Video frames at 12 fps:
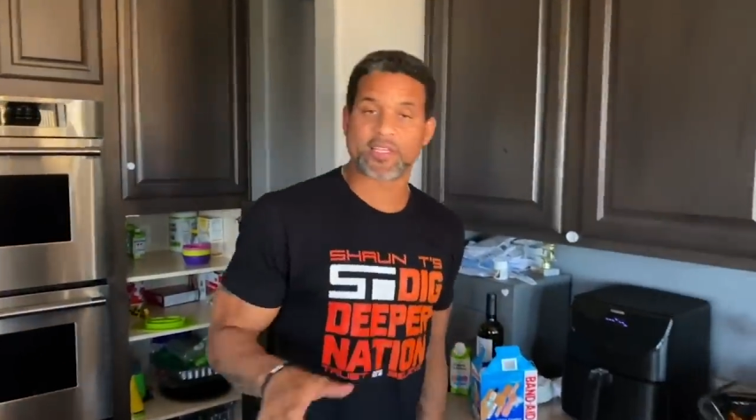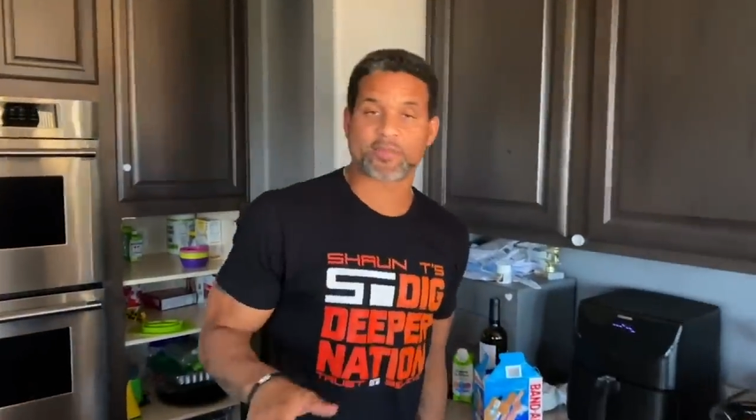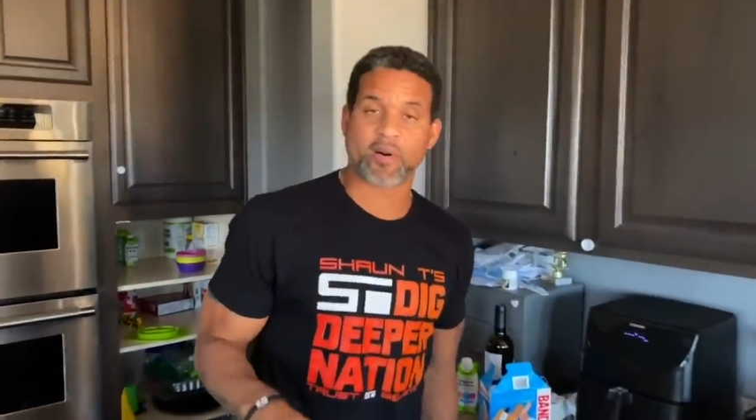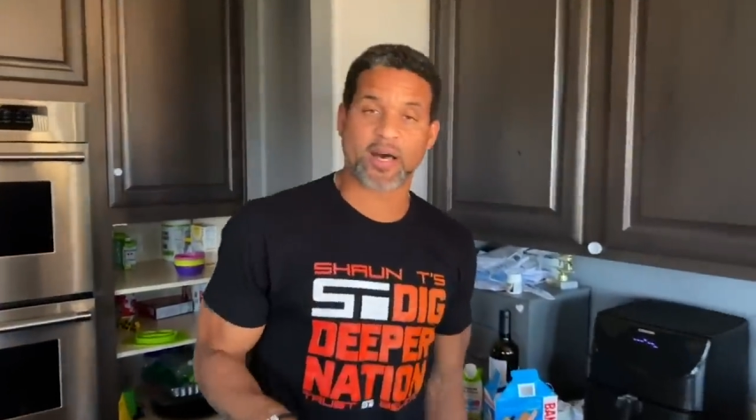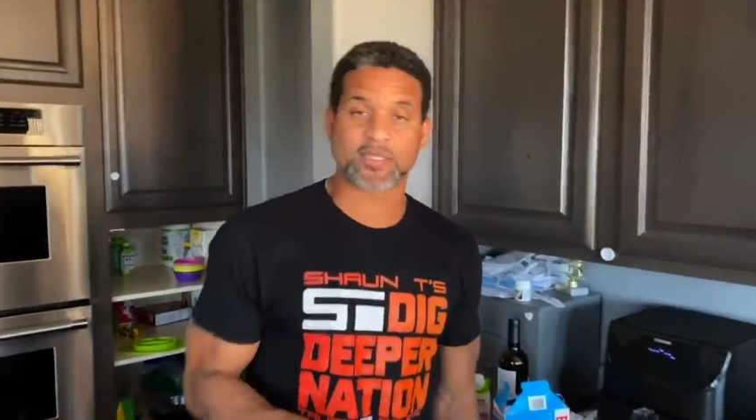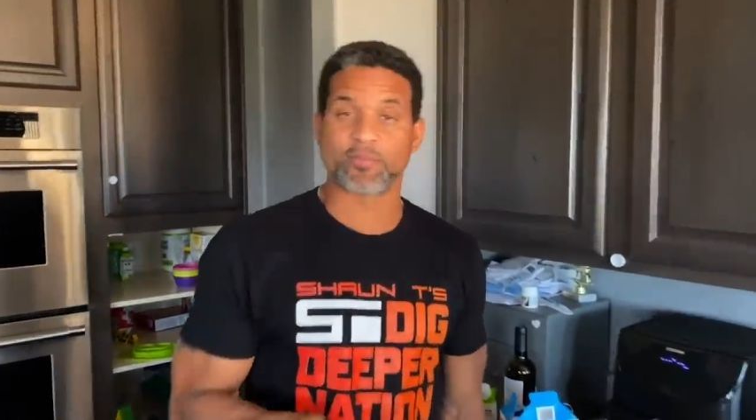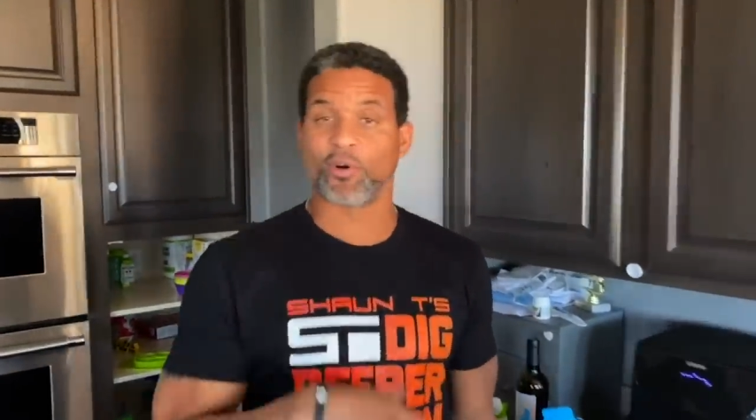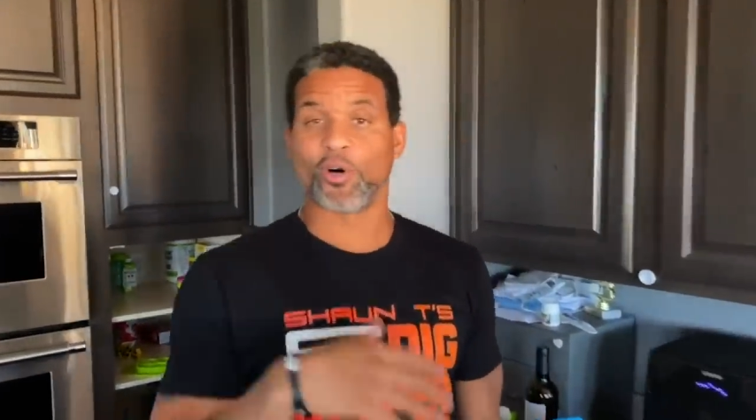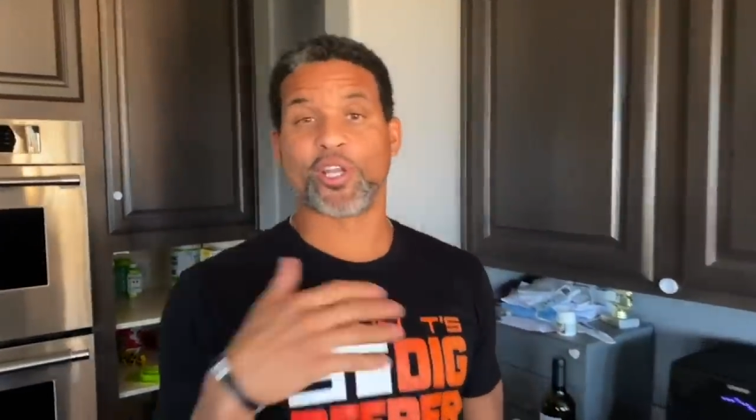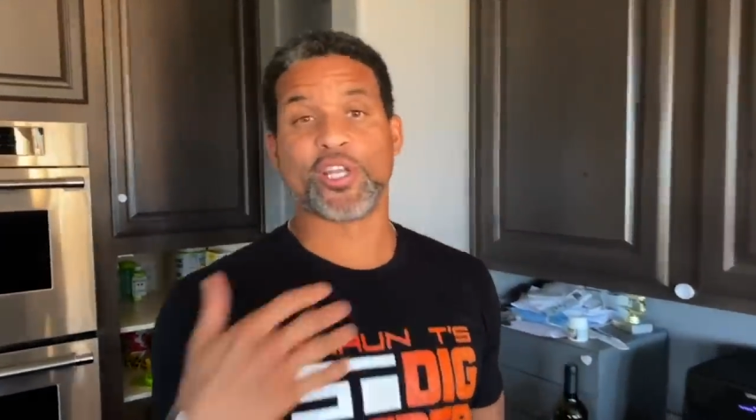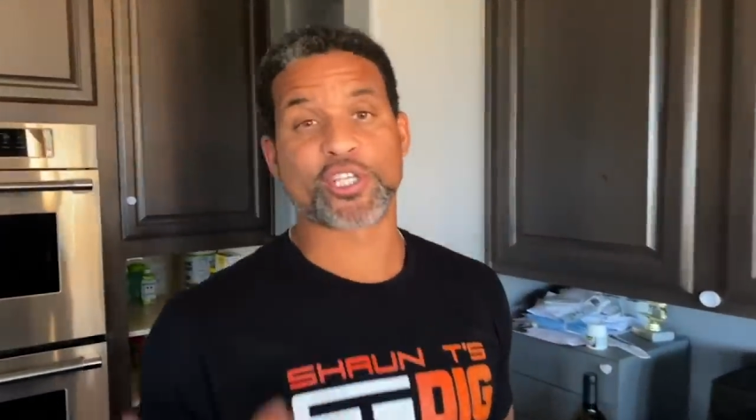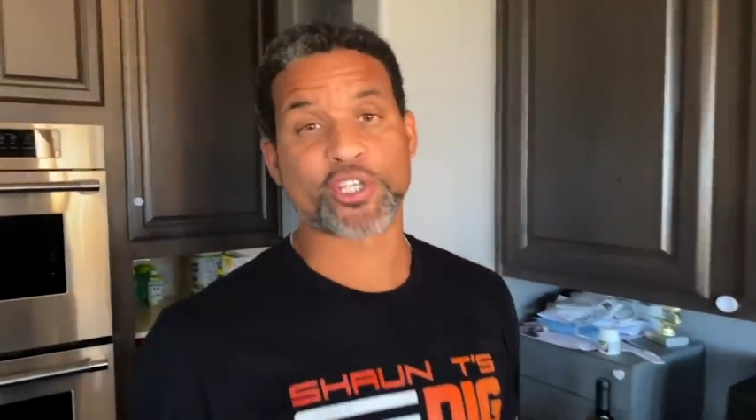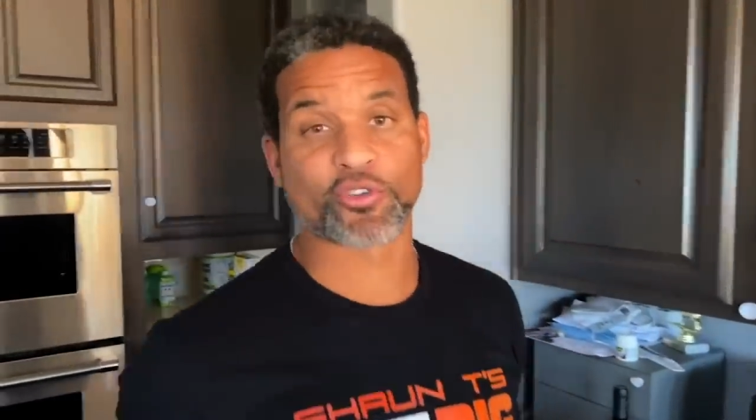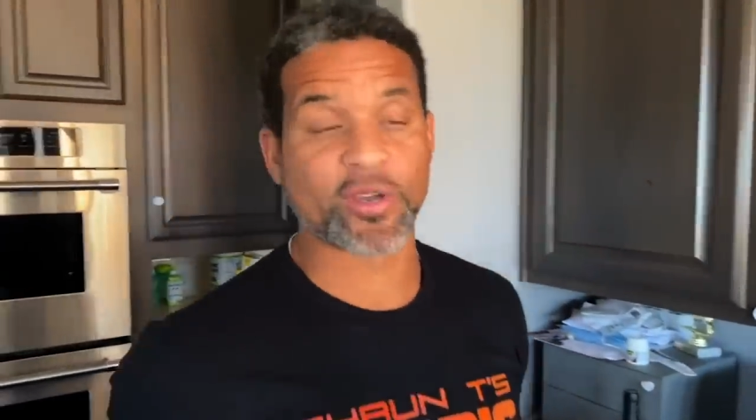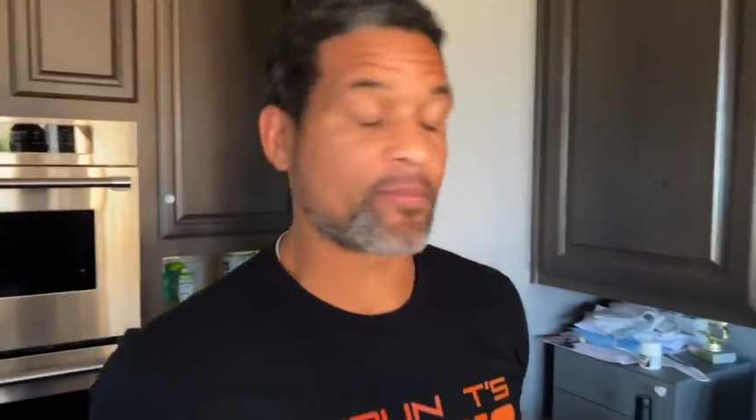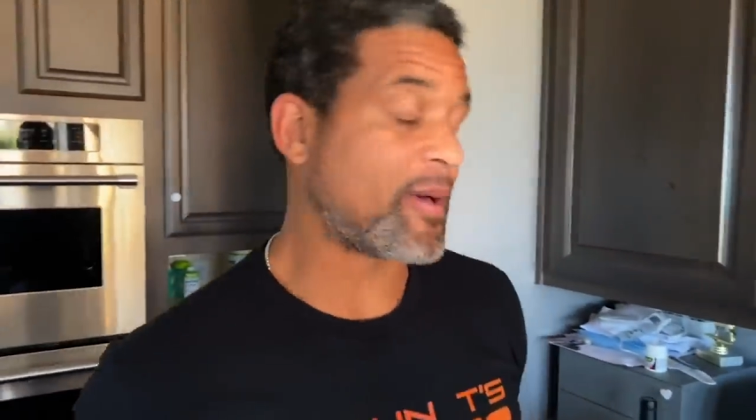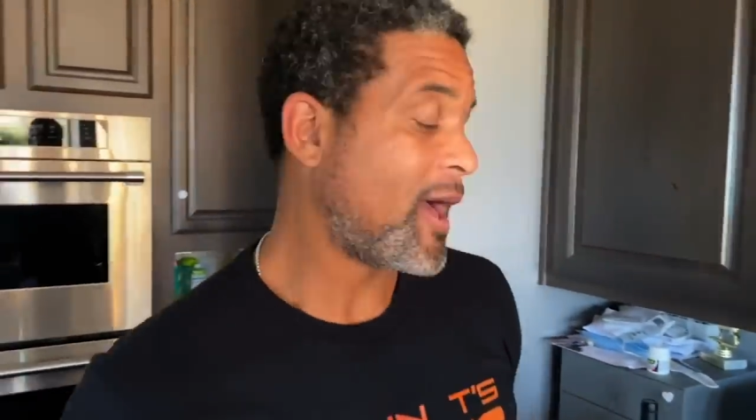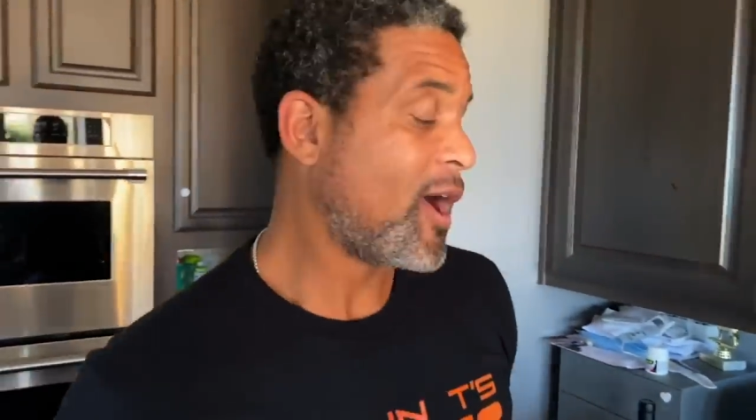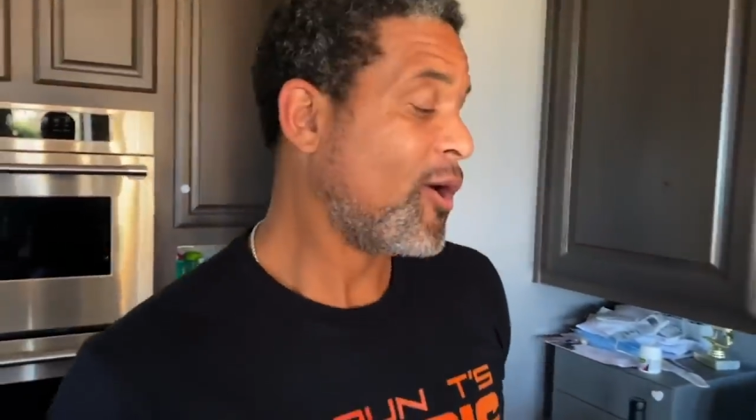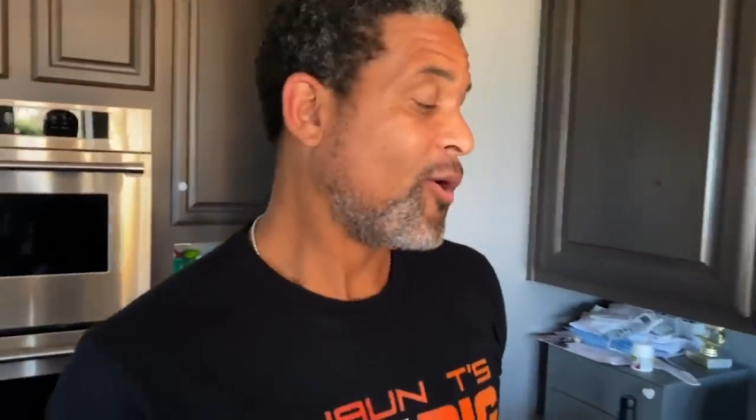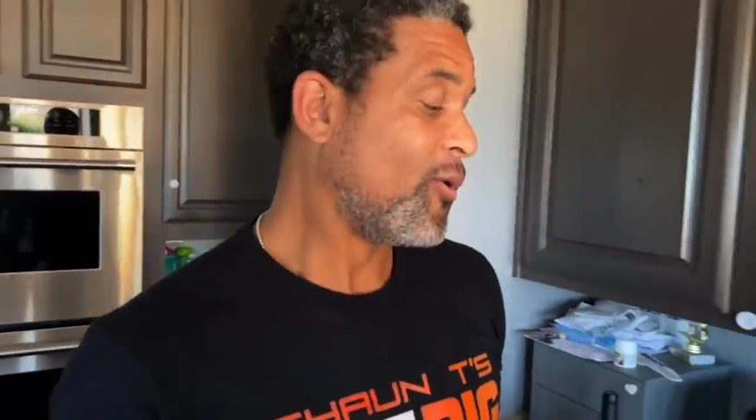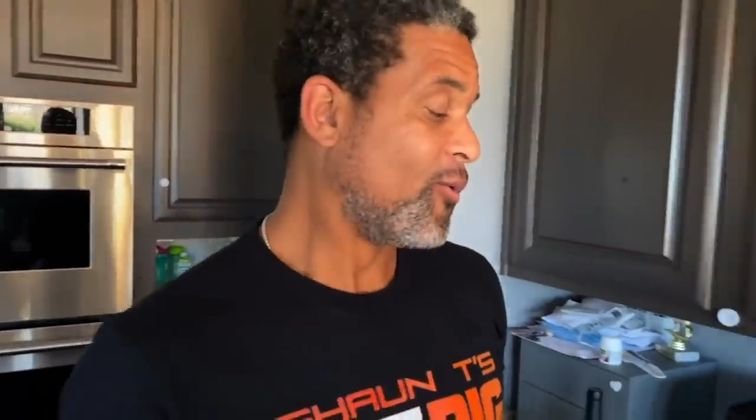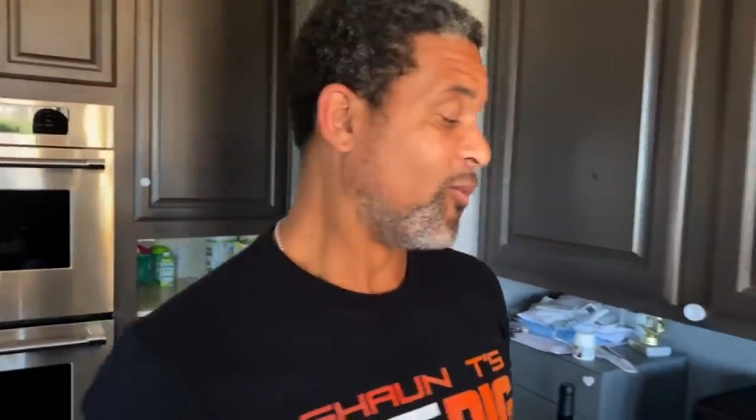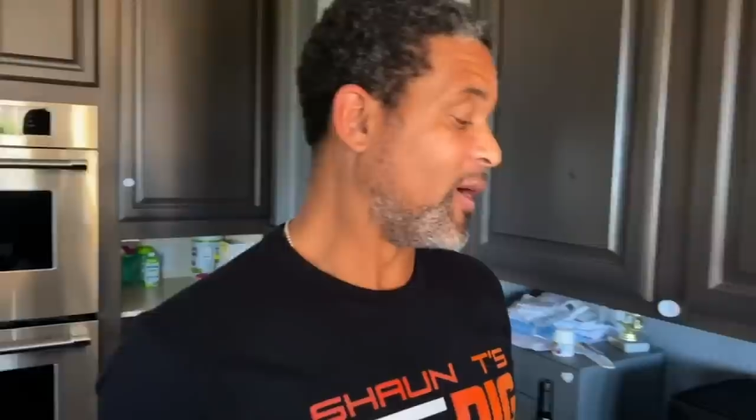as possible on this trip,
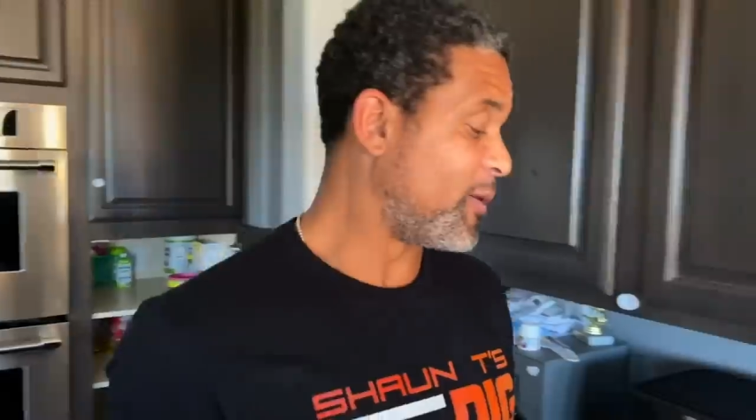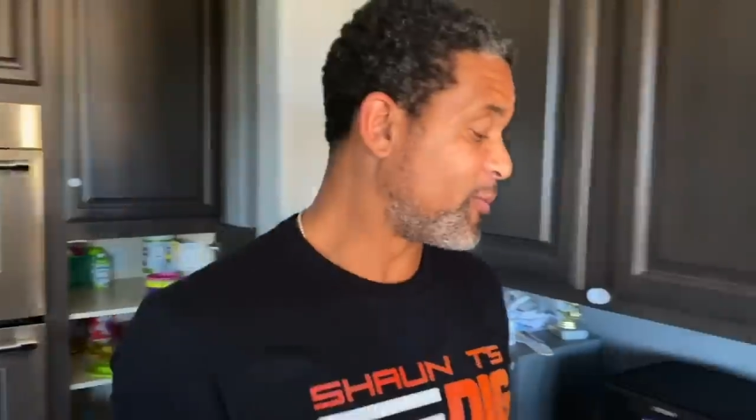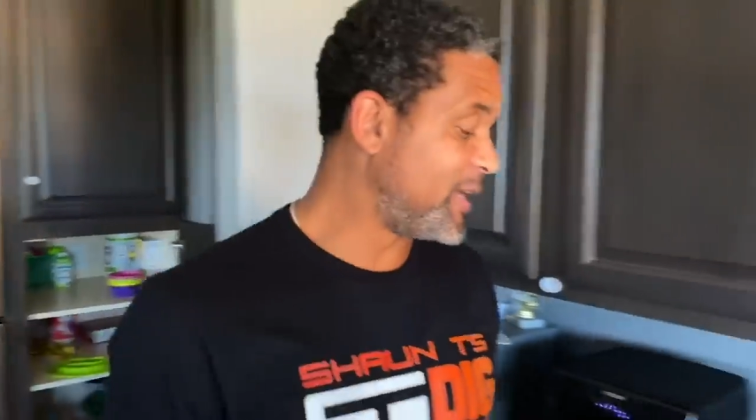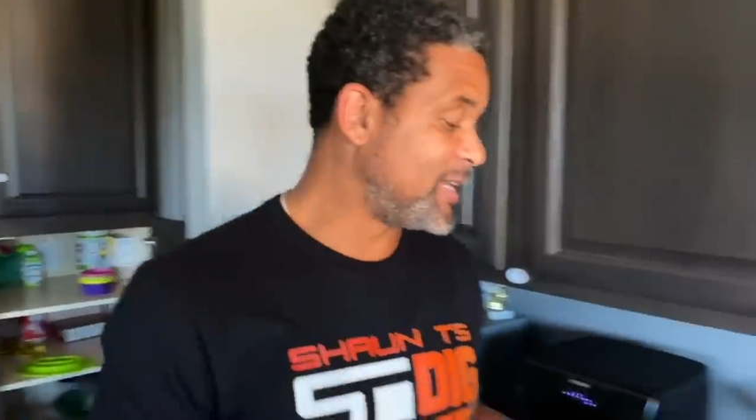what we